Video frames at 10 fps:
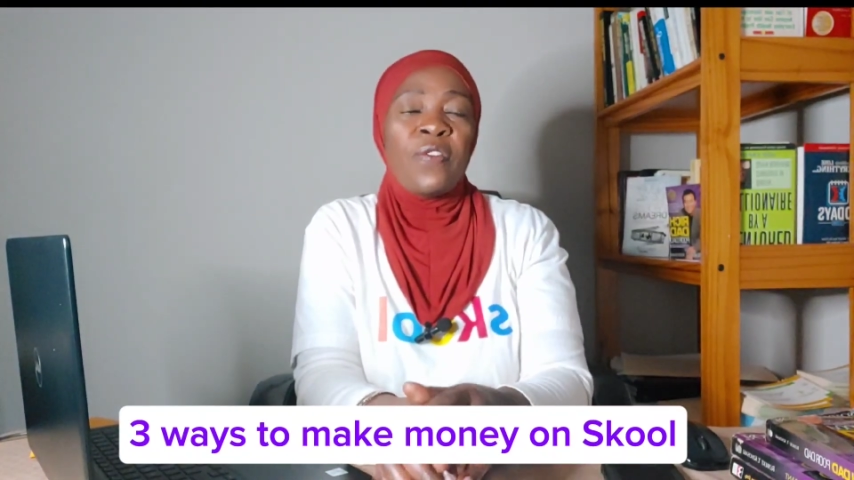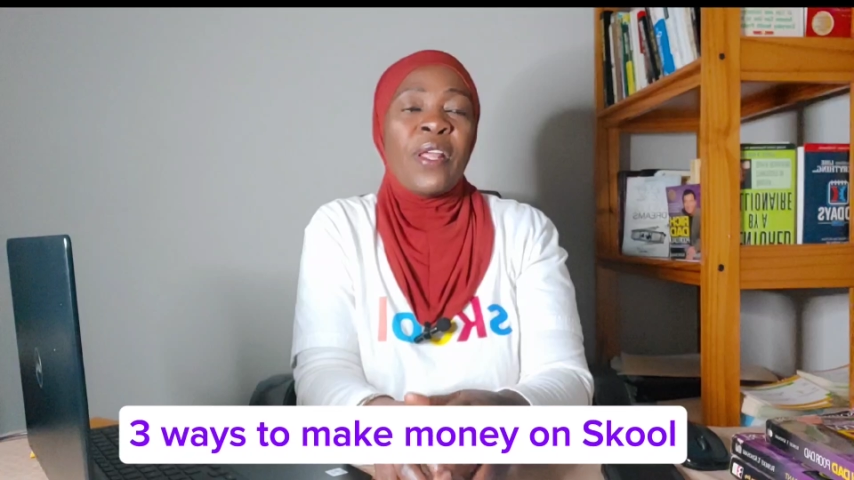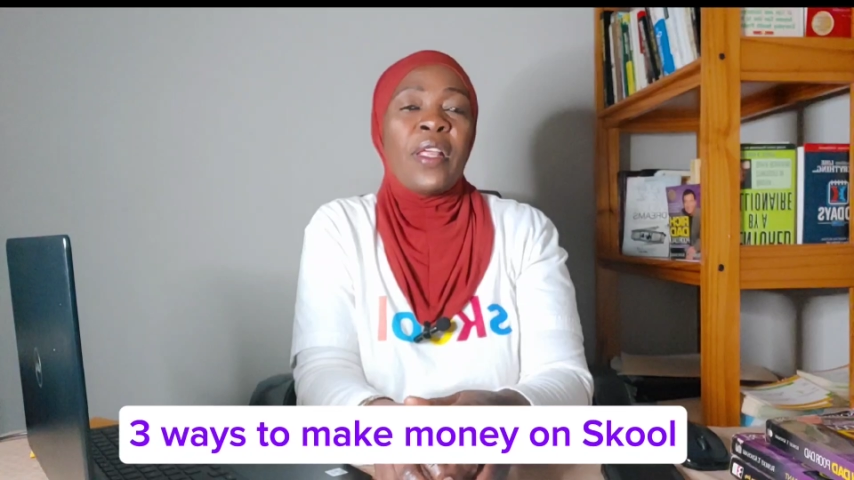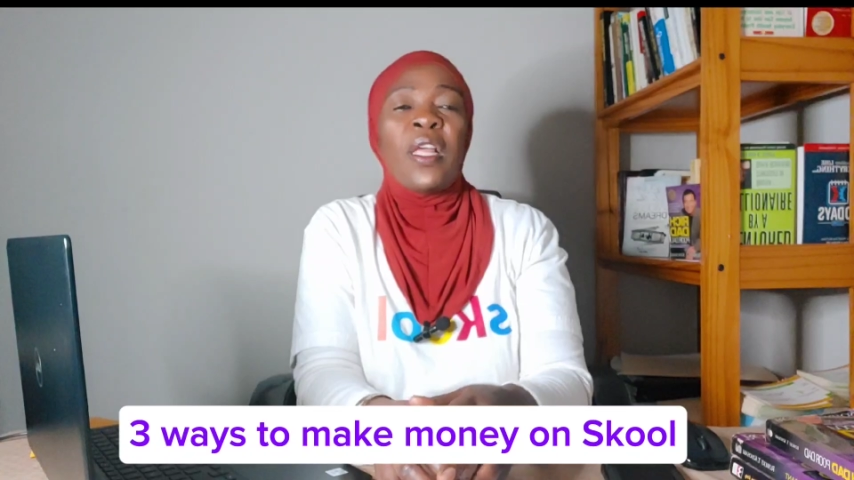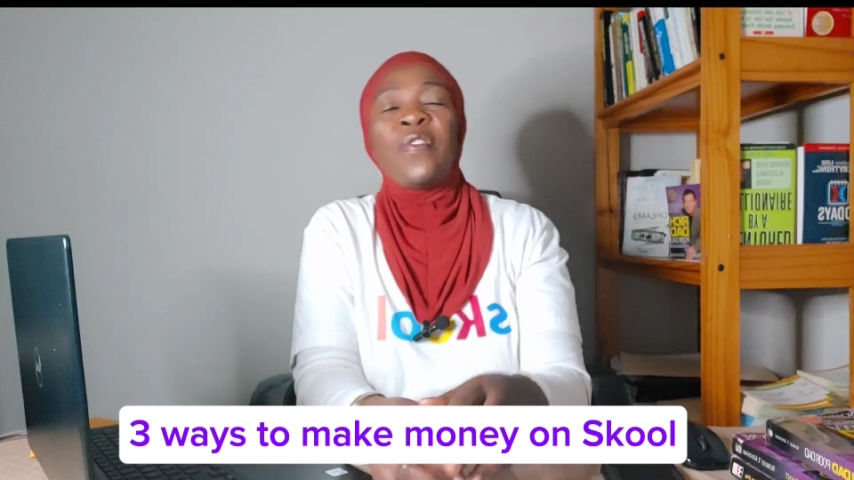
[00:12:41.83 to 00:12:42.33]

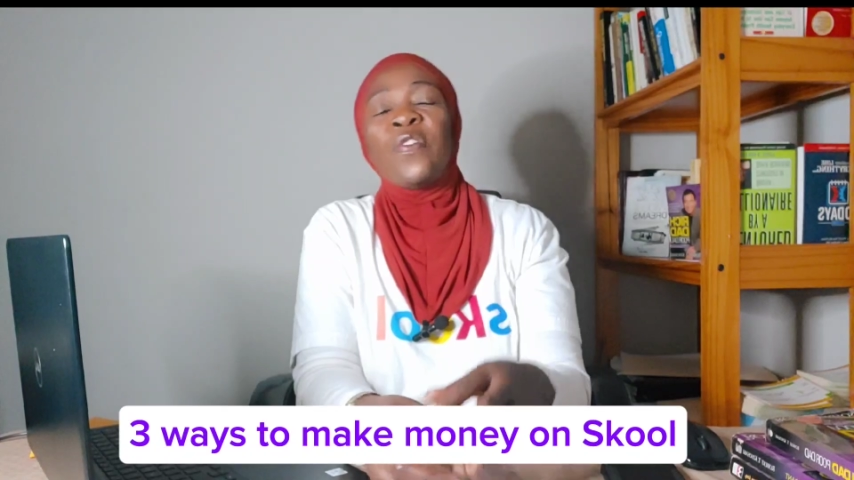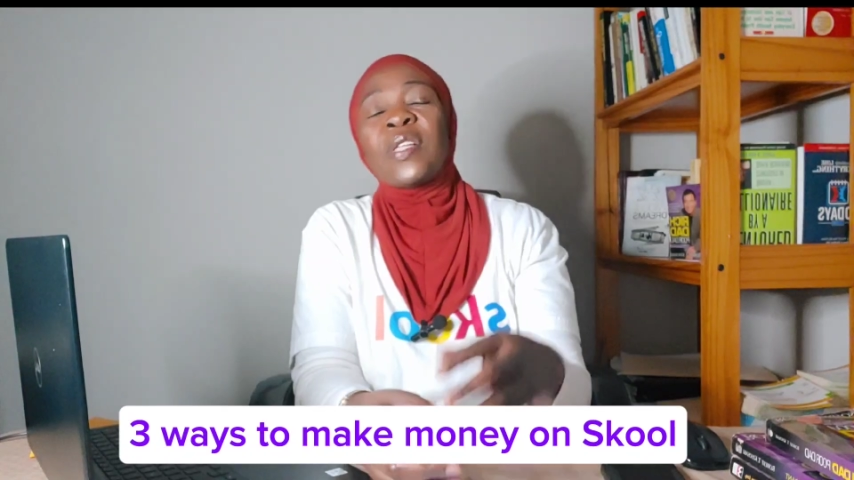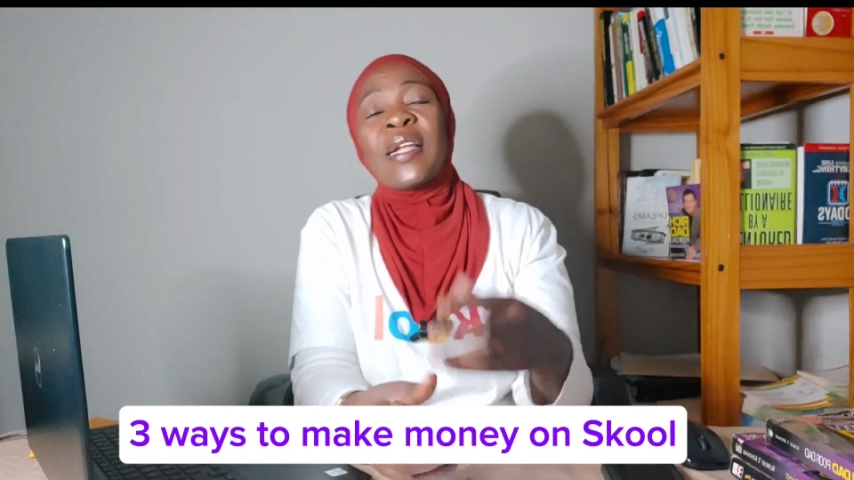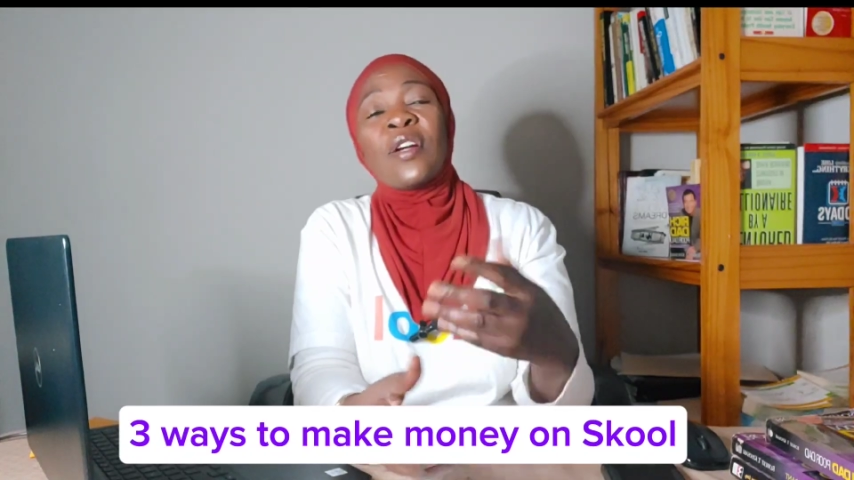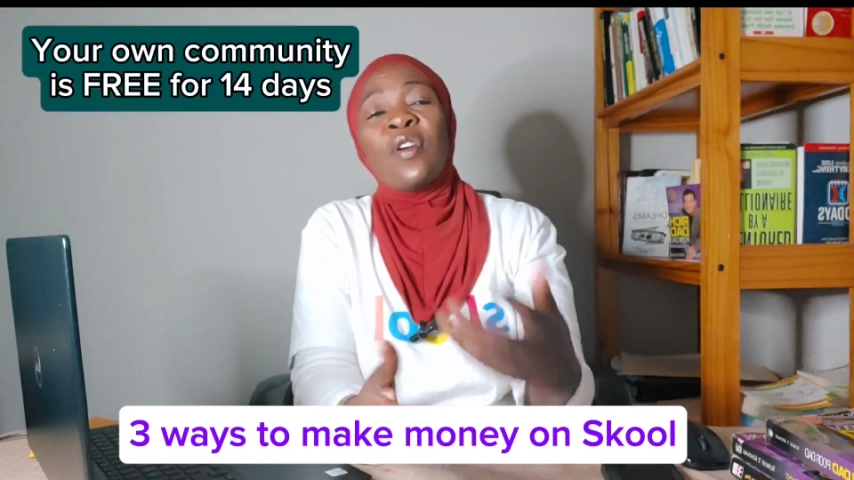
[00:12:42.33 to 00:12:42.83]
If you
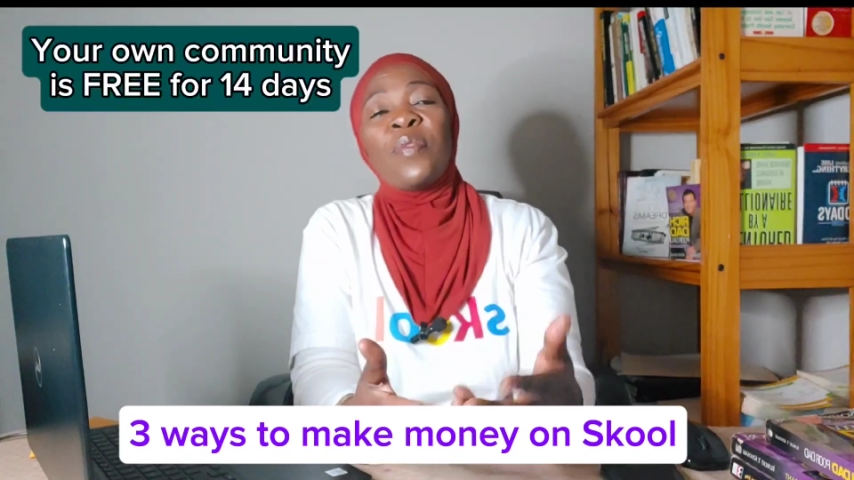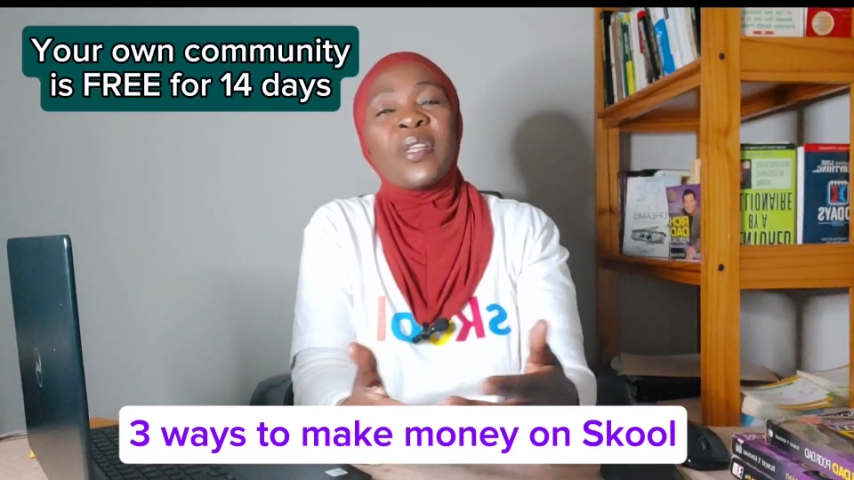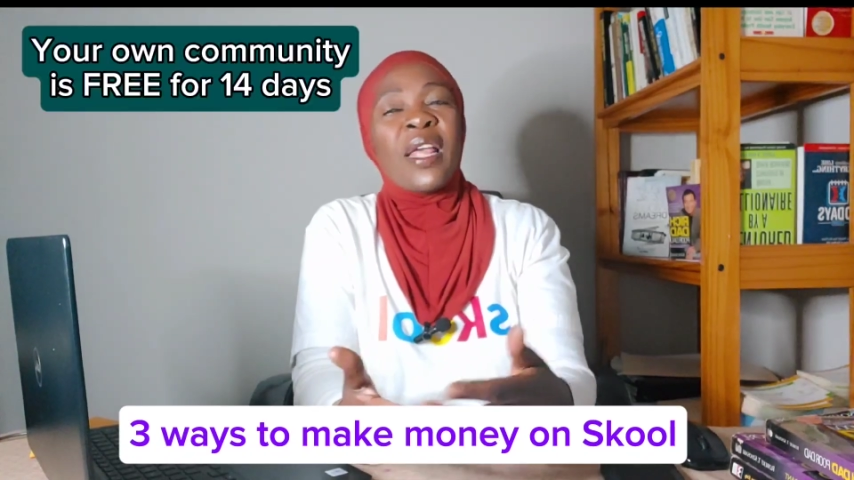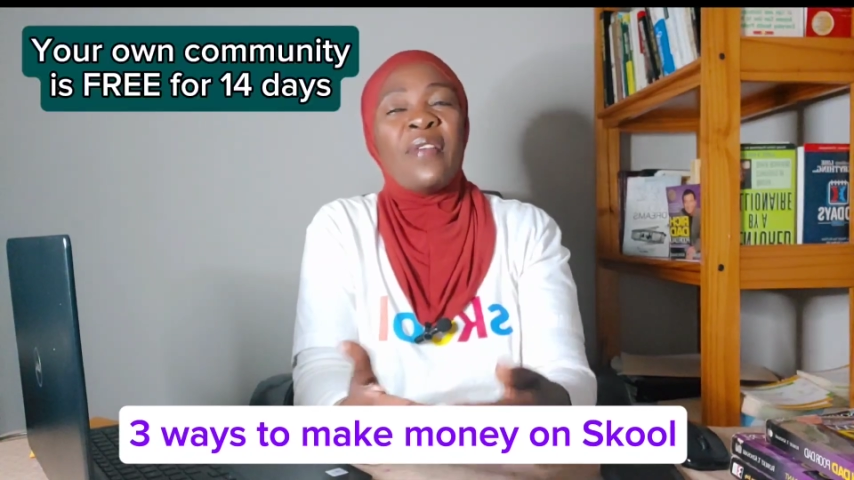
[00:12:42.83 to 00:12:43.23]
start a community,